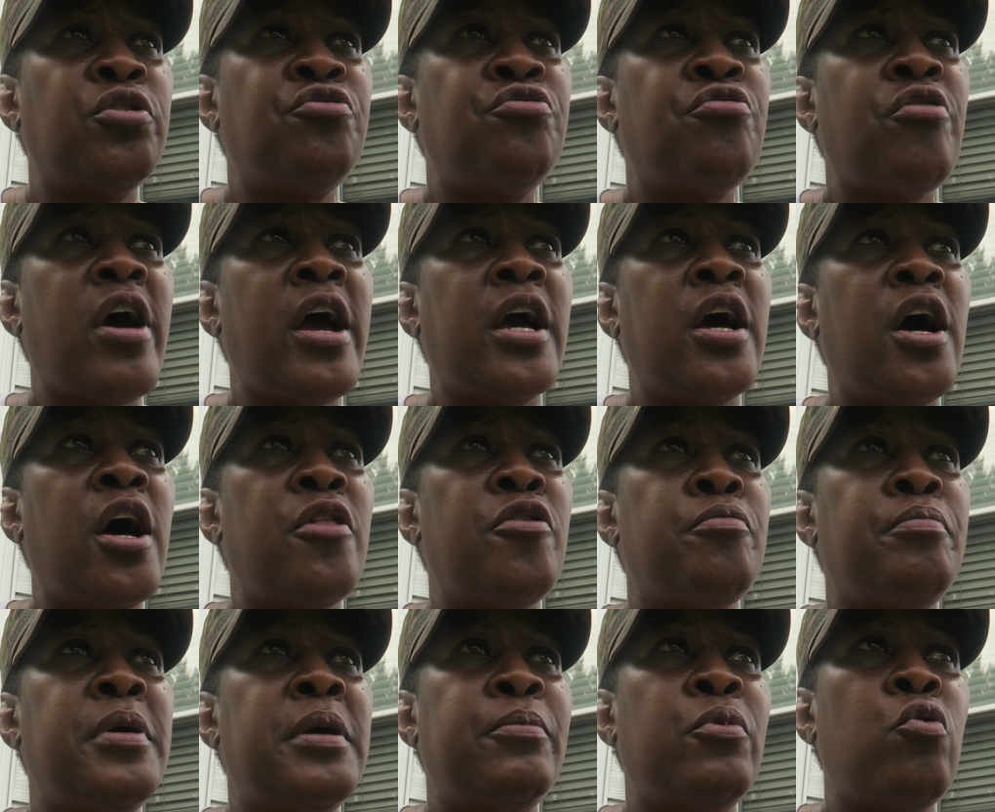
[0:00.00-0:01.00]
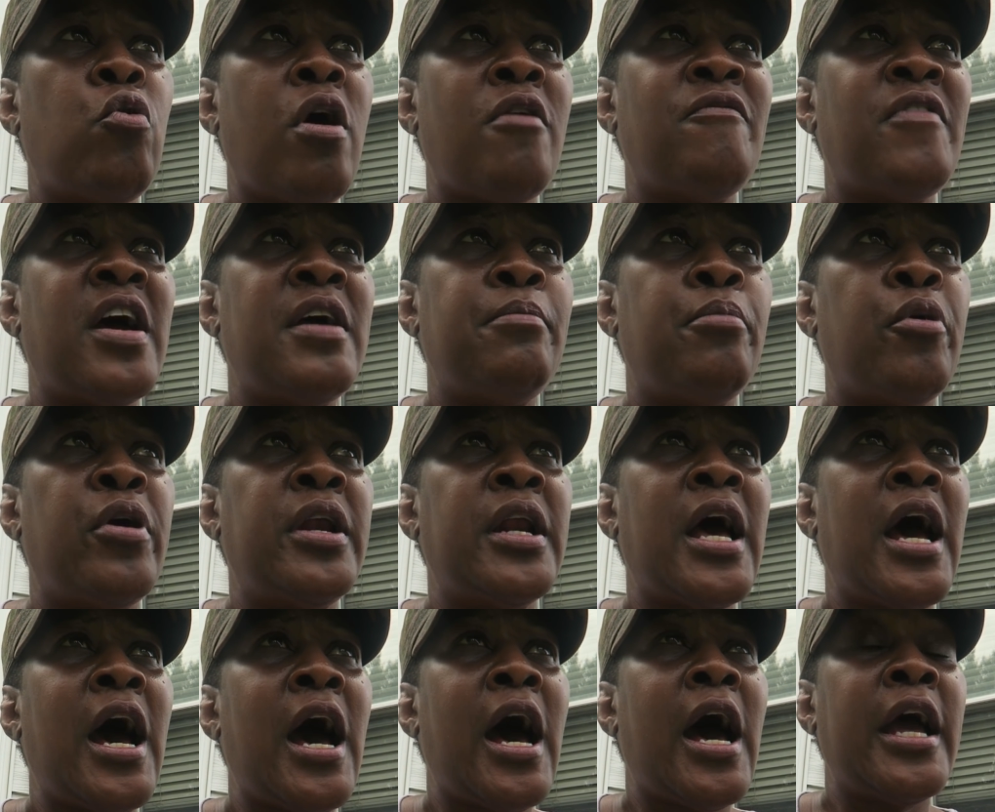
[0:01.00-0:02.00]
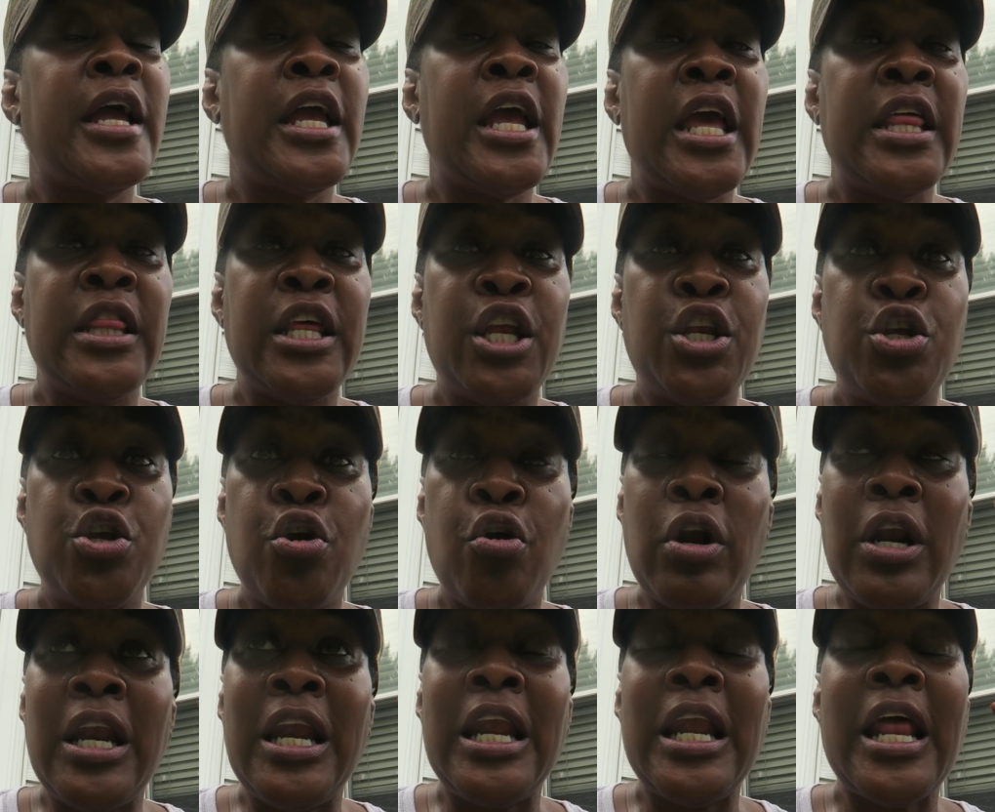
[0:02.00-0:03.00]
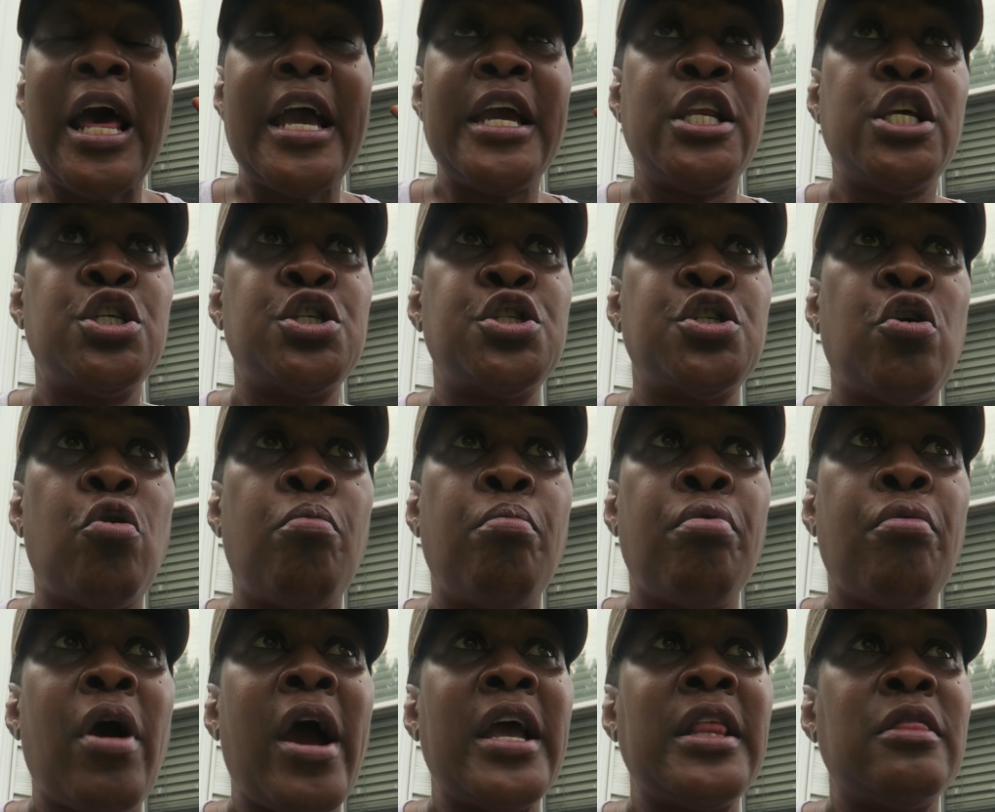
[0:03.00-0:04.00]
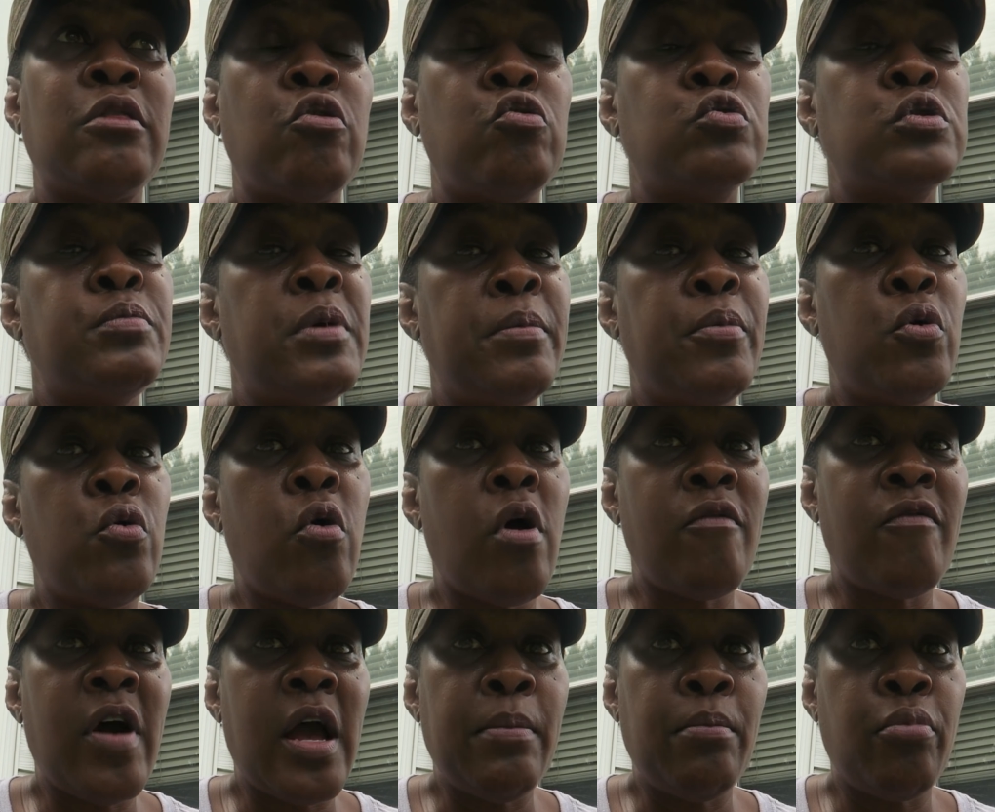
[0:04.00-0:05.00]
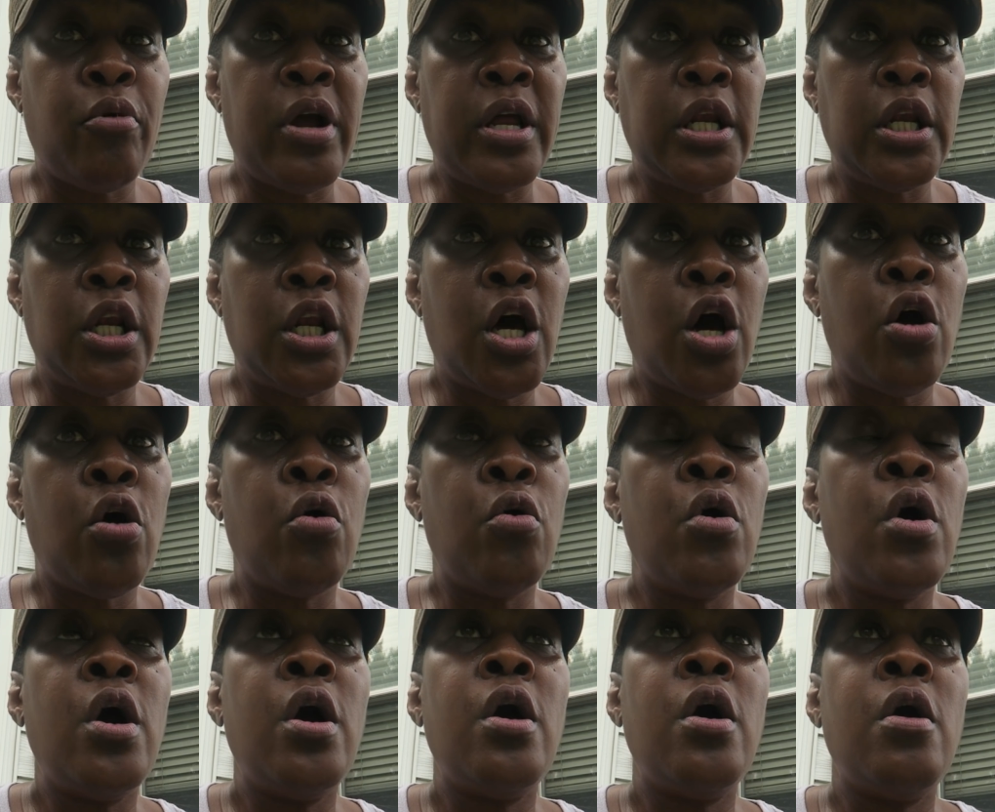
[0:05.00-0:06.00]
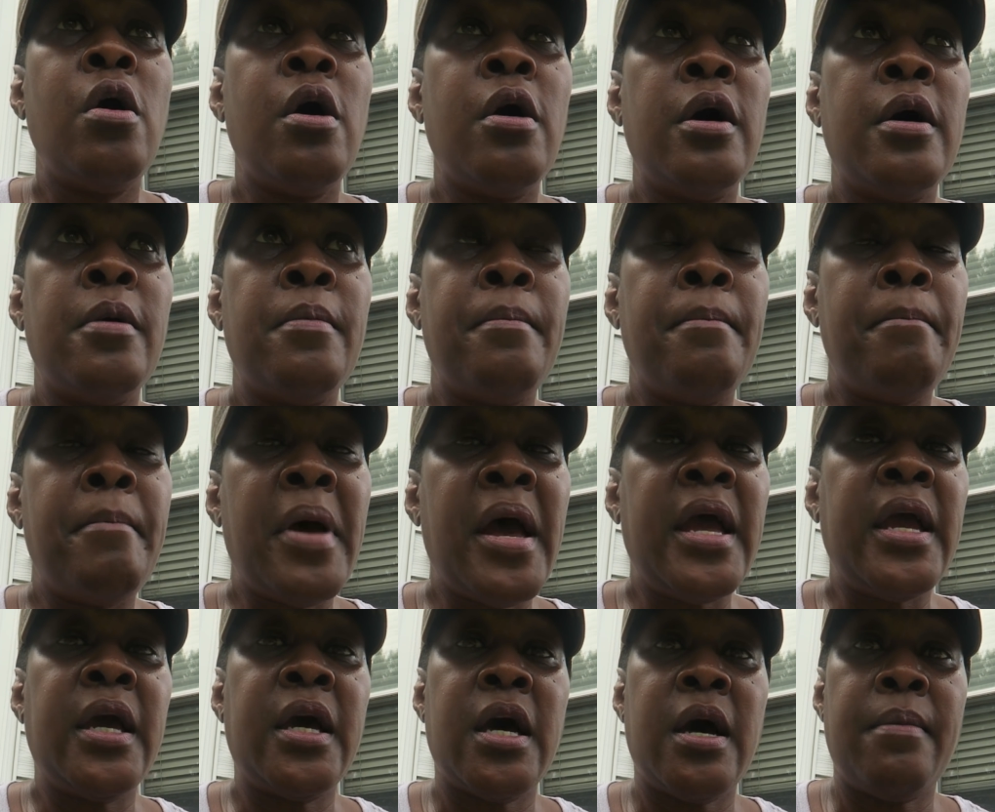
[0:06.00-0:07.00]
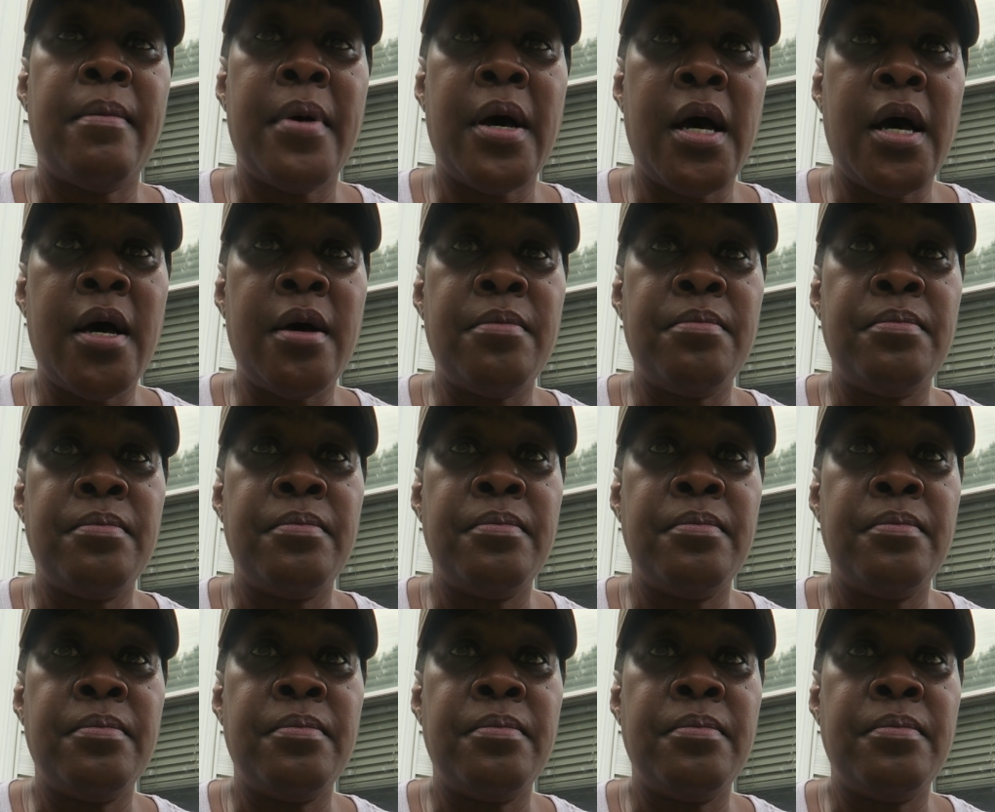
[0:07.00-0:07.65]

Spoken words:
attract other people who are vibrating high, and then your light is so bright, those people who are vibrating low may come up